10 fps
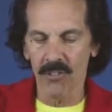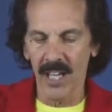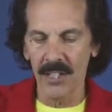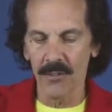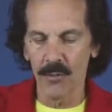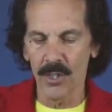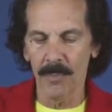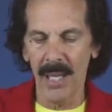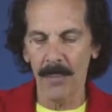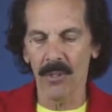right through the
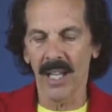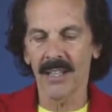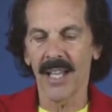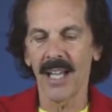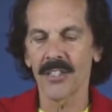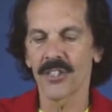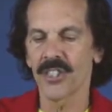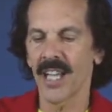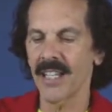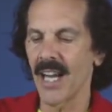paper like that.
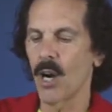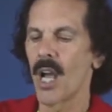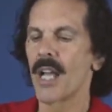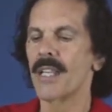Check it out.